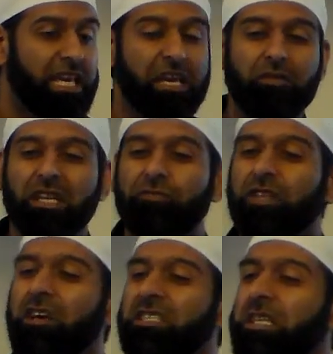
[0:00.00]
Even
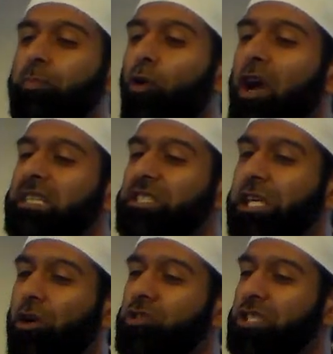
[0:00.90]
if there is a
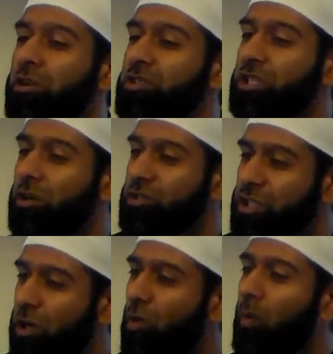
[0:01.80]

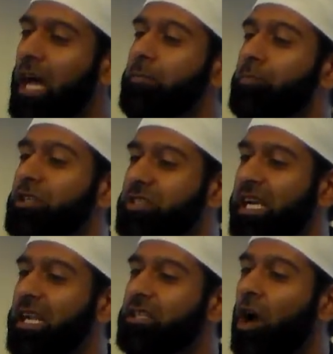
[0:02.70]

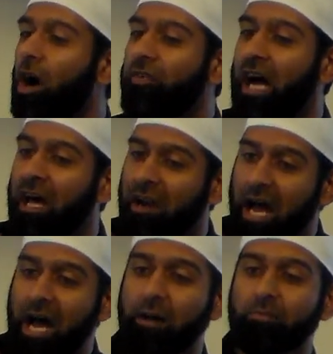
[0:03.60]
0.00001% of
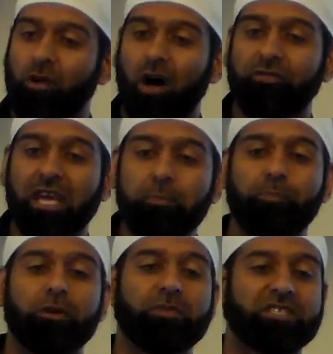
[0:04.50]
haram, of
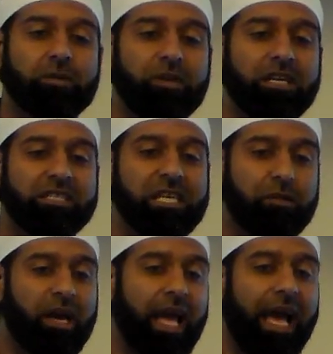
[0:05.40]

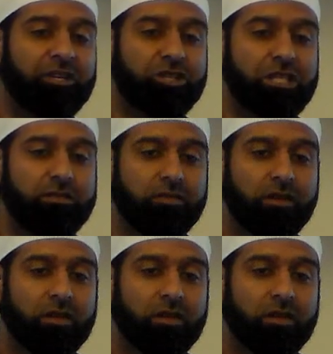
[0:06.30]
impermissibility in my action,